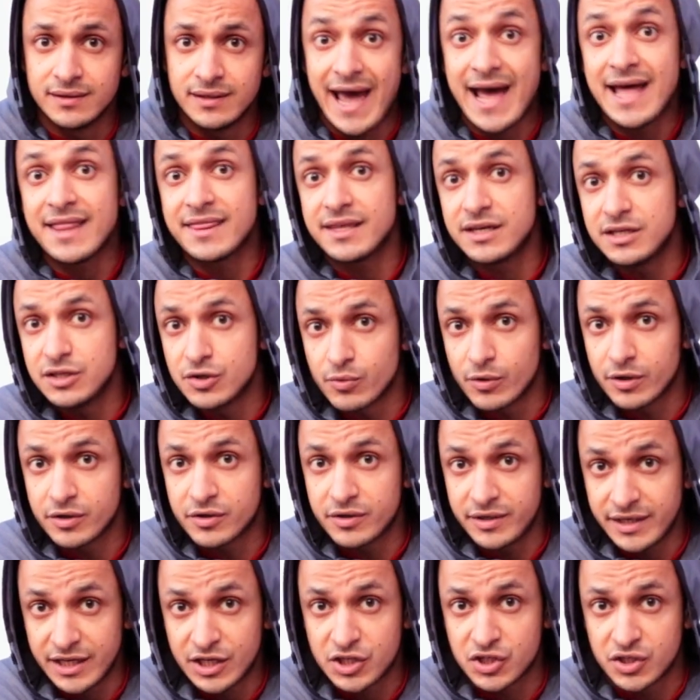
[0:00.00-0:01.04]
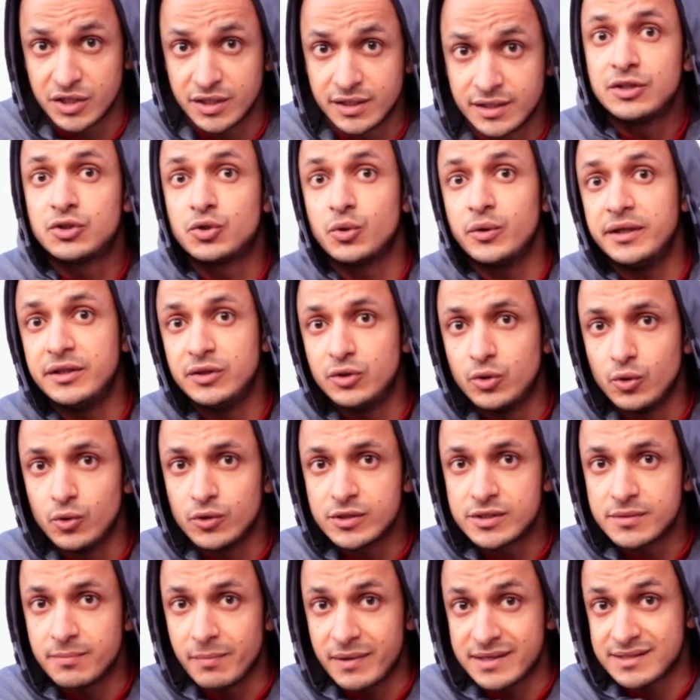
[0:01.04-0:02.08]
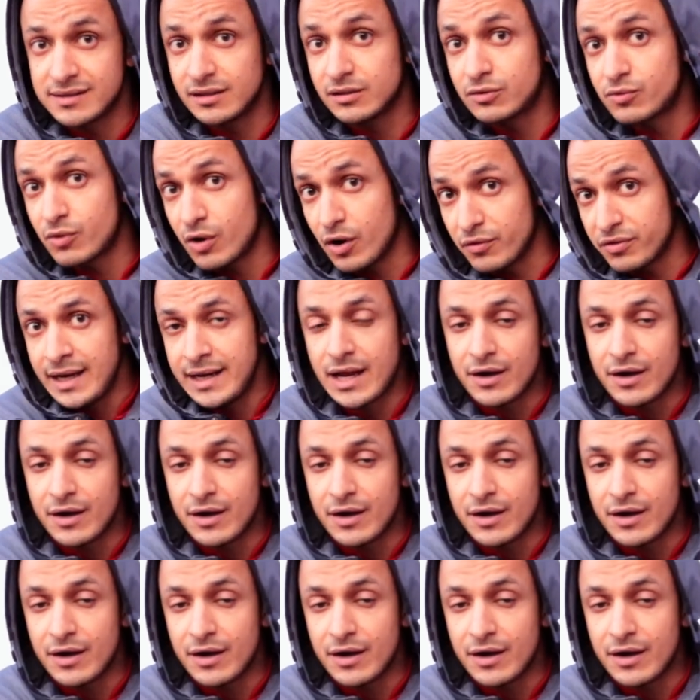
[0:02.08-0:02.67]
and the neuron connection to induce muscle growth.